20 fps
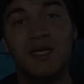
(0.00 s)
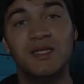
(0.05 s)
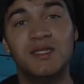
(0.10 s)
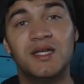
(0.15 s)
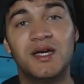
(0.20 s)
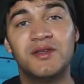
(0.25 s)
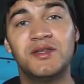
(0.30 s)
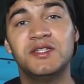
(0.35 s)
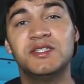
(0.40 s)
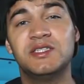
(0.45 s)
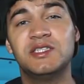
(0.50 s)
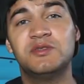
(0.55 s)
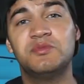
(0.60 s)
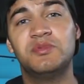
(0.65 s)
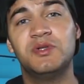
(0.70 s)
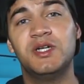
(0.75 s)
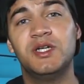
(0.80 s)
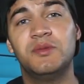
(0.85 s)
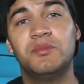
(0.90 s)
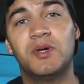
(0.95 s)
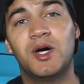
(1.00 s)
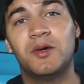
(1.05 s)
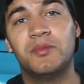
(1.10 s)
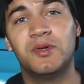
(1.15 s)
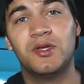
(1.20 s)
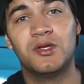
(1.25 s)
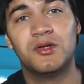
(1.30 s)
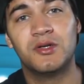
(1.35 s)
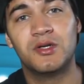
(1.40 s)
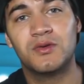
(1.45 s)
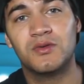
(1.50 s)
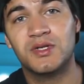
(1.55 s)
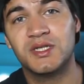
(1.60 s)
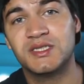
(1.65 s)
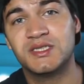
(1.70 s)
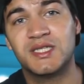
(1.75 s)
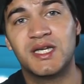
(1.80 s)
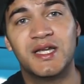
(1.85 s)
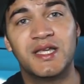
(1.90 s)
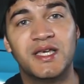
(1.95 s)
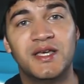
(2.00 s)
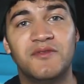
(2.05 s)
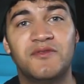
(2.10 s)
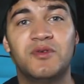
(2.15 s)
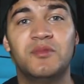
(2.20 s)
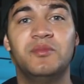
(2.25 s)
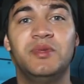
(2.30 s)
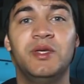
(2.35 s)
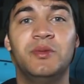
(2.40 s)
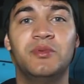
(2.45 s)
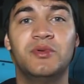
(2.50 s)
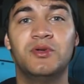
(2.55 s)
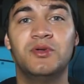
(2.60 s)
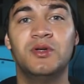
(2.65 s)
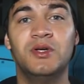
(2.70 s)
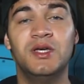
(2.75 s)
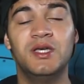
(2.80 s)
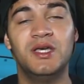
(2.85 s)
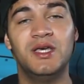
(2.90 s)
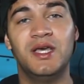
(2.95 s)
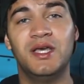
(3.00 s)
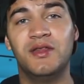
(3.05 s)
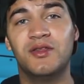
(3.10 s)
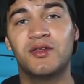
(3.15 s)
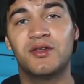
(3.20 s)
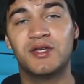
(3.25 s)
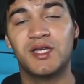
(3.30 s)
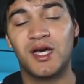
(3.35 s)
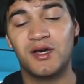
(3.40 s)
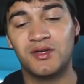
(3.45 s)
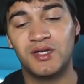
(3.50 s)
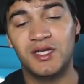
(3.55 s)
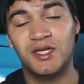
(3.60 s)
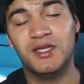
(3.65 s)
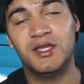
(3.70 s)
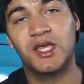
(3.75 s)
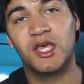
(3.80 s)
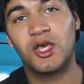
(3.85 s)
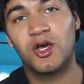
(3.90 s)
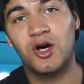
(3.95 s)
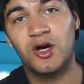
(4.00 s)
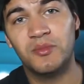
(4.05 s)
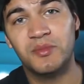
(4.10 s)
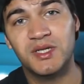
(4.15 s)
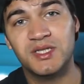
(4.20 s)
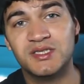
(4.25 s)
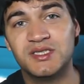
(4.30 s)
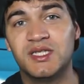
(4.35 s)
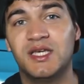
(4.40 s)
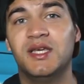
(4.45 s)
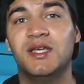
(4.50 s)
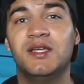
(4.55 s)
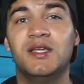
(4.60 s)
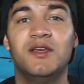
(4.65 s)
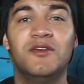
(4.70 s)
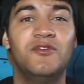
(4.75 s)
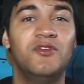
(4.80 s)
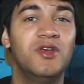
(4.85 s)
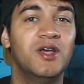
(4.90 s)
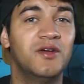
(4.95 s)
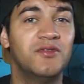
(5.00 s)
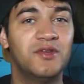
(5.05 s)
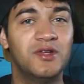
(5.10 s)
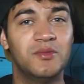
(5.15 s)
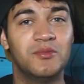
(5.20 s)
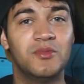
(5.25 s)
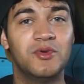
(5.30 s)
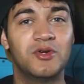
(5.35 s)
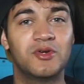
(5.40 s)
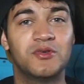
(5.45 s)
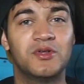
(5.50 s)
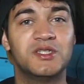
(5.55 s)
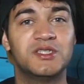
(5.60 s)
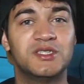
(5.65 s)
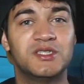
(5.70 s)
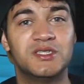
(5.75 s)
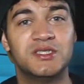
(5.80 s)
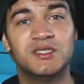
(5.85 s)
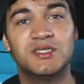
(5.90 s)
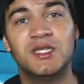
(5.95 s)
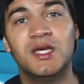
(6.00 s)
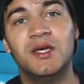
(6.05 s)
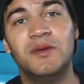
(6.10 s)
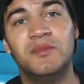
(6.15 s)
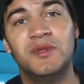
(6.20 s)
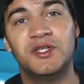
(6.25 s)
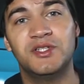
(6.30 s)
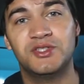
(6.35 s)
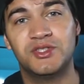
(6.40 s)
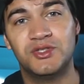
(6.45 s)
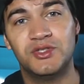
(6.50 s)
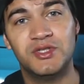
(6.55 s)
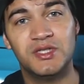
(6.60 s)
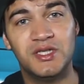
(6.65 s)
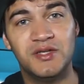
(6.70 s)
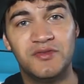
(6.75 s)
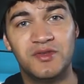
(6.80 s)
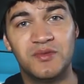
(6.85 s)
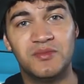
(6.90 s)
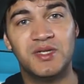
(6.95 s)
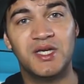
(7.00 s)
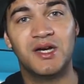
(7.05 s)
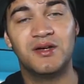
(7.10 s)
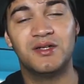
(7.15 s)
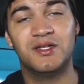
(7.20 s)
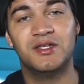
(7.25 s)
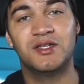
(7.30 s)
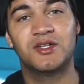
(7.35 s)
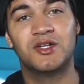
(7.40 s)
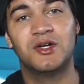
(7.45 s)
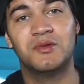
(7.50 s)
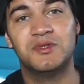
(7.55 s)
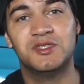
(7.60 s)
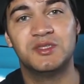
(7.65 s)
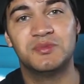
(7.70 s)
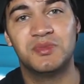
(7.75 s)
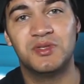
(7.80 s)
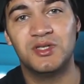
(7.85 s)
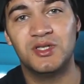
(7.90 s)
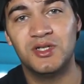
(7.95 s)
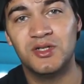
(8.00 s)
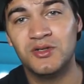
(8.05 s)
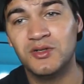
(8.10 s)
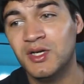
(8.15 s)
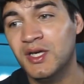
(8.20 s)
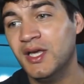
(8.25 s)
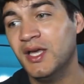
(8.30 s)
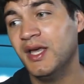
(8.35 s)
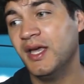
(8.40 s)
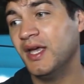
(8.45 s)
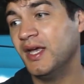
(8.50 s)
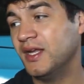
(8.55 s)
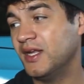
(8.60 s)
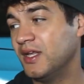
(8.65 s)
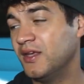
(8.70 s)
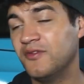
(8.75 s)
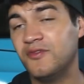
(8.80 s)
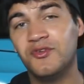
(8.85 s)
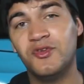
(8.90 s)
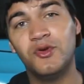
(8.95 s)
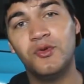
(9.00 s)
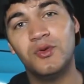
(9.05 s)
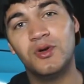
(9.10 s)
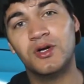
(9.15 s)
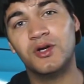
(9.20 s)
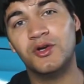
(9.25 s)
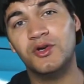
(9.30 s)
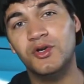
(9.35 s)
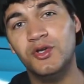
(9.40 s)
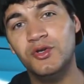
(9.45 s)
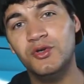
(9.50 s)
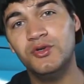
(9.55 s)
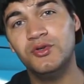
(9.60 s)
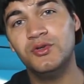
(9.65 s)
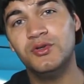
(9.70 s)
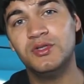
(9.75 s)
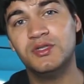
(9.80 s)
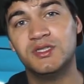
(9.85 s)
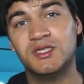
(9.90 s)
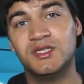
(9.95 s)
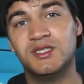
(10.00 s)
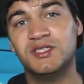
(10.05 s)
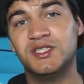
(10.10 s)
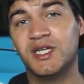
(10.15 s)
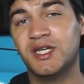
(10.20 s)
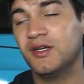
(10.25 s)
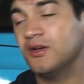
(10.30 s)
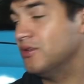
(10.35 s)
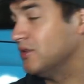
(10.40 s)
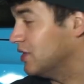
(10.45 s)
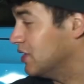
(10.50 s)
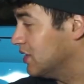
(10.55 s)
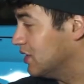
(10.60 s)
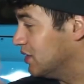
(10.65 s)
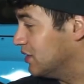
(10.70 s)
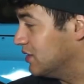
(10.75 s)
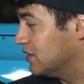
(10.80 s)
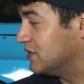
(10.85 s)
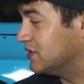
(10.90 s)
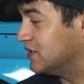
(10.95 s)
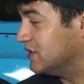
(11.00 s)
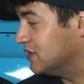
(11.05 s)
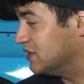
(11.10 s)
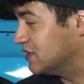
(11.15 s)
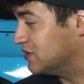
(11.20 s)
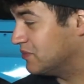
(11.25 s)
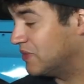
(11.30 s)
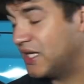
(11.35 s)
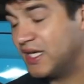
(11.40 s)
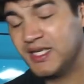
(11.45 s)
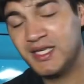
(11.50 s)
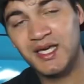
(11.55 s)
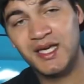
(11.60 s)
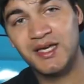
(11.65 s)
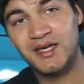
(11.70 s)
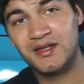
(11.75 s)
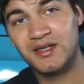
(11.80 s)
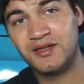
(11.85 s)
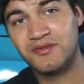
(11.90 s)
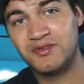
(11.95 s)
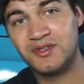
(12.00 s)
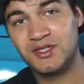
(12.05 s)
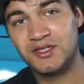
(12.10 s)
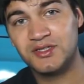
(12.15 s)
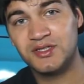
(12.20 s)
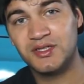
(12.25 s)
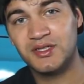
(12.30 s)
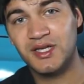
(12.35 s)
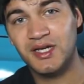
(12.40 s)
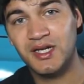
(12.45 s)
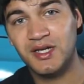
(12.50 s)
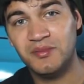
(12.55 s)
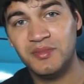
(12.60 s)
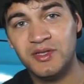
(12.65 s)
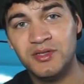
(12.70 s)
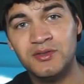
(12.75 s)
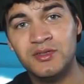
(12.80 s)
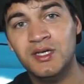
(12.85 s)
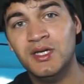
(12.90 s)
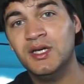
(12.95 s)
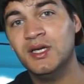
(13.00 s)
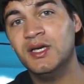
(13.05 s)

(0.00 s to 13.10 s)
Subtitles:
Now this is pretty popular request that I get from people down in the comments, and if you have any more questions, make sure you leave them down in the comments below. And if you are new to the channel, this is my K1100 that I built.